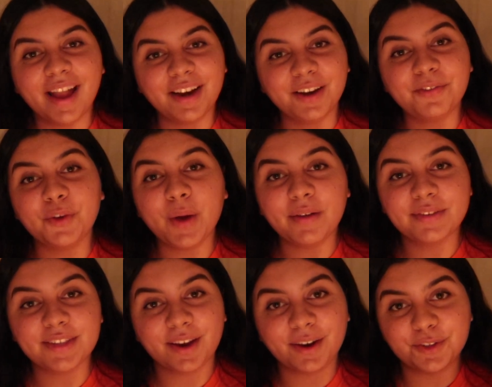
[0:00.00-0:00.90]
And if you have a
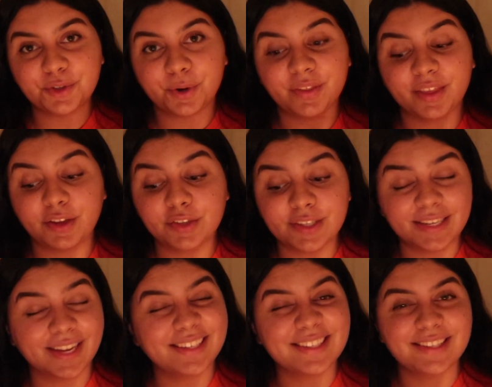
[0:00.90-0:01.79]
scary story that you
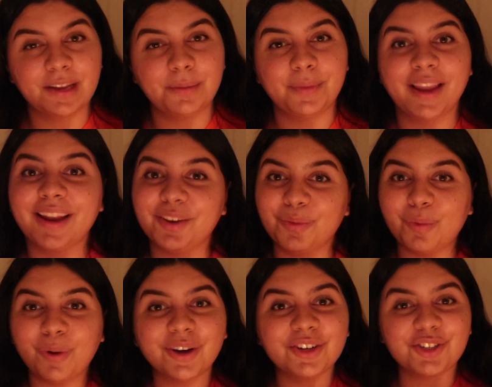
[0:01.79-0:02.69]
didn't get to send me and you
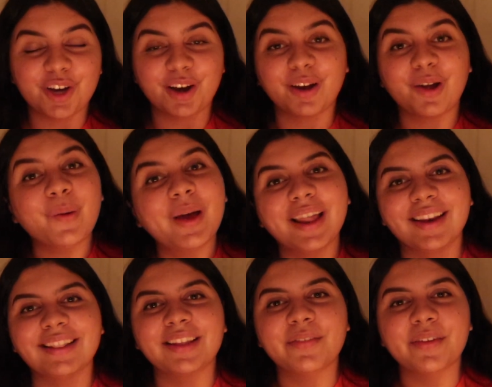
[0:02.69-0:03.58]
wanna share, go ahead
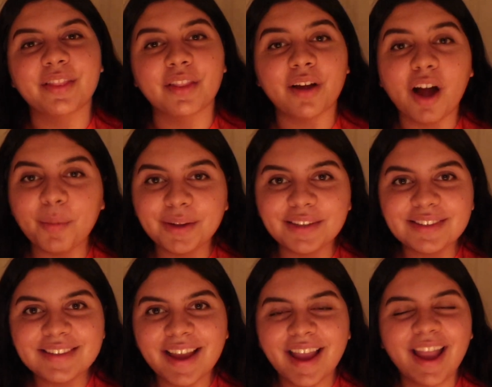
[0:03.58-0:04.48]
and leave it in the
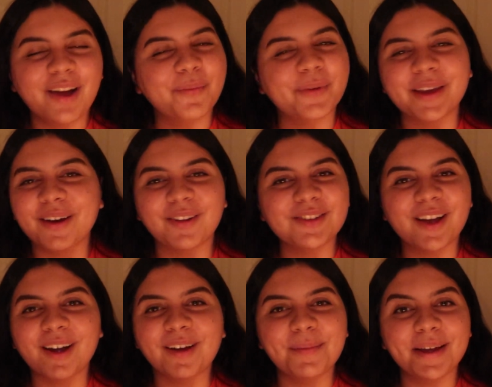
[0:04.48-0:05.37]
comments and we can all
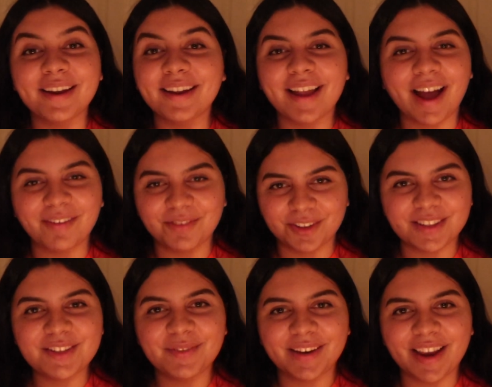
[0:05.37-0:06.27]
talk about it after
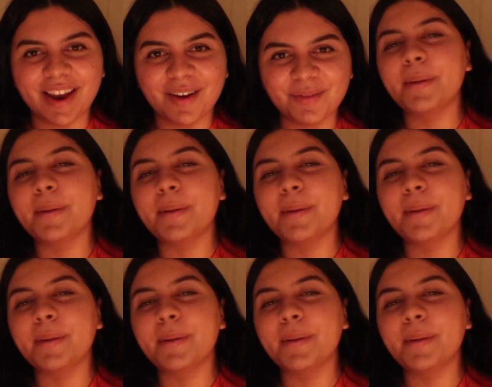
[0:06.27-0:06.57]
this video.